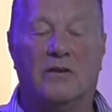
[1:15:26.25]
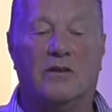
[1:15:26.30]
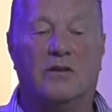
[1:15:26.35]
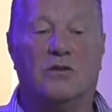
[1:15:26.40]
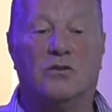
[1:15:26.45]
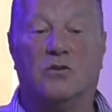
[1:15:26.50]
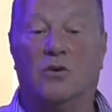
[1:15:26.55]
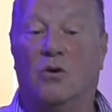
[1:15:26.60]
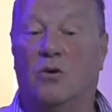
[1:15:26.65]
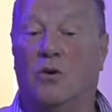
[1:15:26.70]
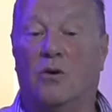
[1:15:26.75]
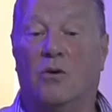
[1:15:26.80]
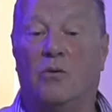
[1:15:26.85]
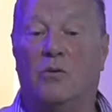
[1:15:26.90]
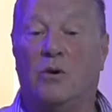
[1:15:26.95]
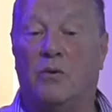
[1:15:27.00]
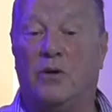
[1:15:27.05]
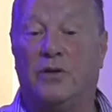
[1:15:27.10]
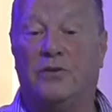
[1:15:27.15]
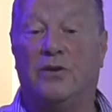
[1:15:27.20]
So
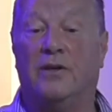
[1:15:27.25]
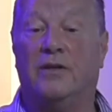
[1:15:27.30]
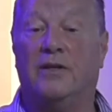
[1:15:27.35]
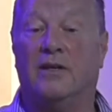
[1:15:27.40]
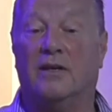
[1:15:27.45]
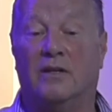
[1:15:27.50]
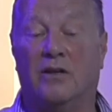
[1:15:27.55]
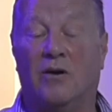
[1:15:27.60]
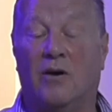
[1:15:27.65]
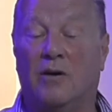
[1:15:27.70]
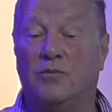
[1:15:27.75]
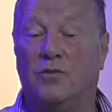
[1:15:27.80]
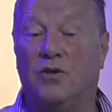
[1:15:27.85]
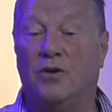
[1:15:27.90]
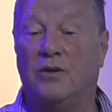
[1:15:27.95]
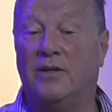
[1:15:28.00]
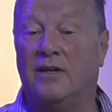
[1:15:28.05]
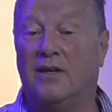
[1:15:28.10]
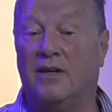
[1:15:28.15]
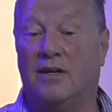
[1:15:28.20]
we were down there. Now I'm
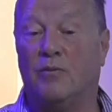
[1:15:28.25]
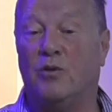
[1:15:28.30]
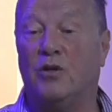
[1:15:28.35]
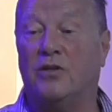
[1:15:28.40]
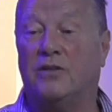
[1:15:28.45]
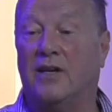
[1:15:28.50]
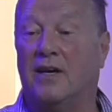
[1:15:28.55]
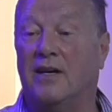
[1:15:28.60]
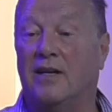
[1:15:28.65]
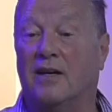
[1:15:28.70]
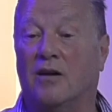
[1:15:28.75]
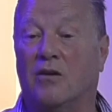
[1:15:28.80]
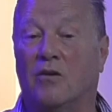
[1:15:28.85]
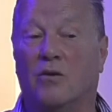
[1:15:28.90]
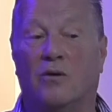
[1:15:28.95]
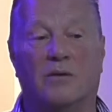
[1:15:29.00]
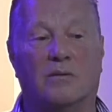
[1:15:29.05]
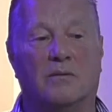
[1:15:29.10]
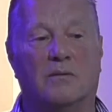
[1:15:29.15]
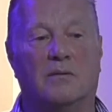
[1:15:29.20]
down there about 10
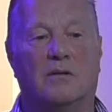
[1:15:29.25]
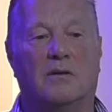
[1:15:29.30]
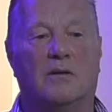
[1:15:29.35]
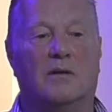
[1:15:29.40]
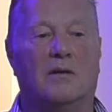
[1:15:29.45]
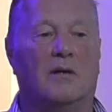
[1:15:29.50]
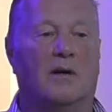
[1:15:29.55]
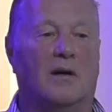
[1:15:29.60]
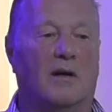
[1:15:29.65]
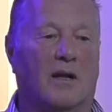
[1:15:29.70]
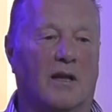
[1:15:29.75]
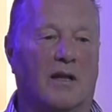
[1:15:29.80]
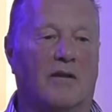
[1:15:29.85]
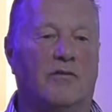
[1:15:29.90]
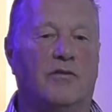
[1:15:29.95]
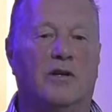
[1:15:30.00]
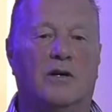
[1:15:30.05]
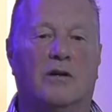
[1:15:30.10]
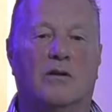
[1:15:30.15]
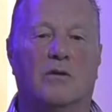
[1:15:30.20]
o'clock.
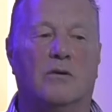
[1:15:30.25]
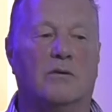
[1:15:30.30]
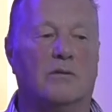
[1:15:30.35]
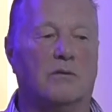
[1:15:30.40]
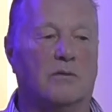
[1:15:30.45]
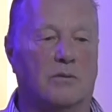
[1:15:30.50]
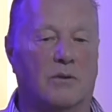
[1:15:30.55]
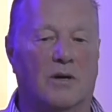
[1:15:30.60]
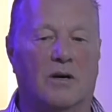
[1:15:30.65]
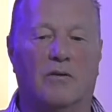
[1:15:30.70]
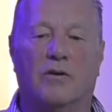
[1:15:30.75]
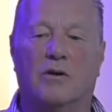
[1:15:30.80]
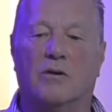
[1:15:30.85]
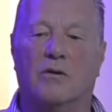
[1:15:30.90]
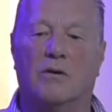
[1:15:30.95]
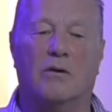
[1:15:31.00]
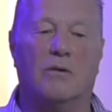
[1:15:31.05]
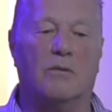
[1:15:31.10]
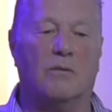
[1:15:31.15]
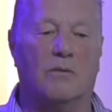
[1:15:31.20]
11 o'clock, 12
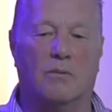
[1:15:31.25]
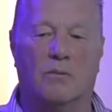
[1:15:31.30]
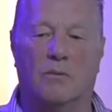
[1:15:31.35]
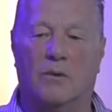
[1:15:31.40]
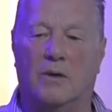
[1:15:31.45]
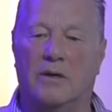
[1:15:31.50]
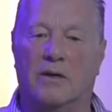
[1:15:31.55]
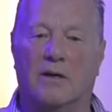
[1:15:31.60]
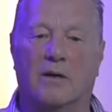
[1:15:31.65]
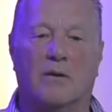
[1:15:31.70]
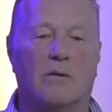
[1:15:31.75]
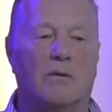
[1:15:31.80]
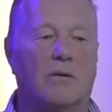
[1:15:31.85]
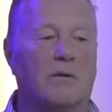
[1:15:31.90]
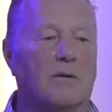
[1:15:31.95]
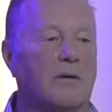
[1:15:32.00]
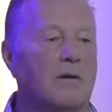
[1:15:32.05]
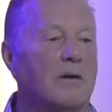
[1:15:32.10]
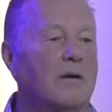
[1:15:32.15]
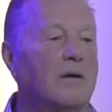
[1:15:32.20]
o'clock, 1
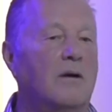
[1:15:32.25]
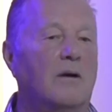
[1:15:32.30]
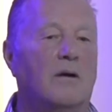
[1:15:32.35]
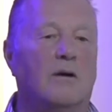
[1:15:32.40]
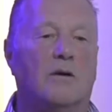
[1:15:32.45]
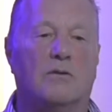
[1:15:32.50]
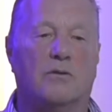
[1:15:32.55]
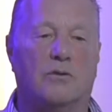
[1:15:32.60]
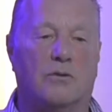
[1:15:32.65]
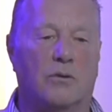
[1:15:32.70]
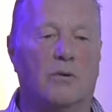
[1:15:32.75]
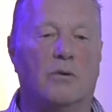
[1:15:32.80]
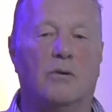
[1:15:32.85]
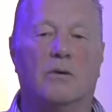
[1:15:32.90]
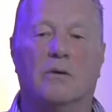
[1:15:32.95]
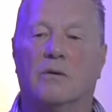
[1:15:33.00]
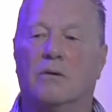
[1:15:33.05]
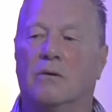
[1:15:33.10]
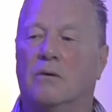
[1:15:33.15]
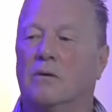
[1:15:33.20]
o'clock, 2
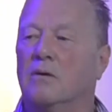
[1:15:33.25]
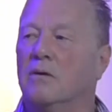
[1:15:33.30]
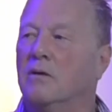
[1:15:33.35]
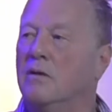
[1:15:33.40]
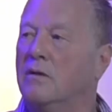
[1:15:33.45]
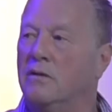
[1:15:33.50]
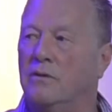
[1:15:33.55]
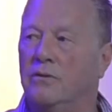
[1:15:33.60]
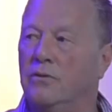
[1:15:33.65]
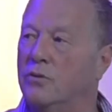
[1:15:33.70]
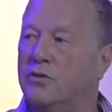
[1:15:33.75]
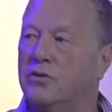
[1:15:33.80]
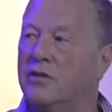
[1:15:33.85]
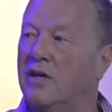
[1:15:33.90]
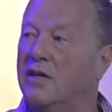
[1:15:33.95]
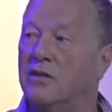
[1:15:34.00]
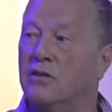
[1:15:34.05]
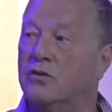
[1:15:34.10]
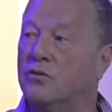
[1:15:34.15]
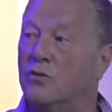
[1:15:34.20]
o'clock, no
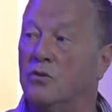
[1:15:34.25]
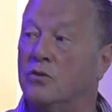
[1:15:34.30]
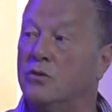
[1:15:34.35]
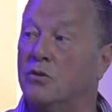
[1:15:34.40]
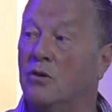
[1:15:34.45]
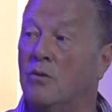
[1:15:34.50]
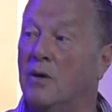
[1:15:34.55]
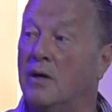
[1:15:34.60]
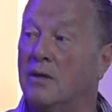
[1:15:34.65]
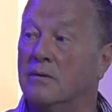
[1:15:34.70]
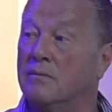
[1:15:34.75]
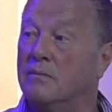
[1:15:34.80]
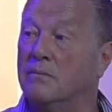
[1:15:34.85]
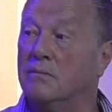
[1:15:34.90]
sign of social work.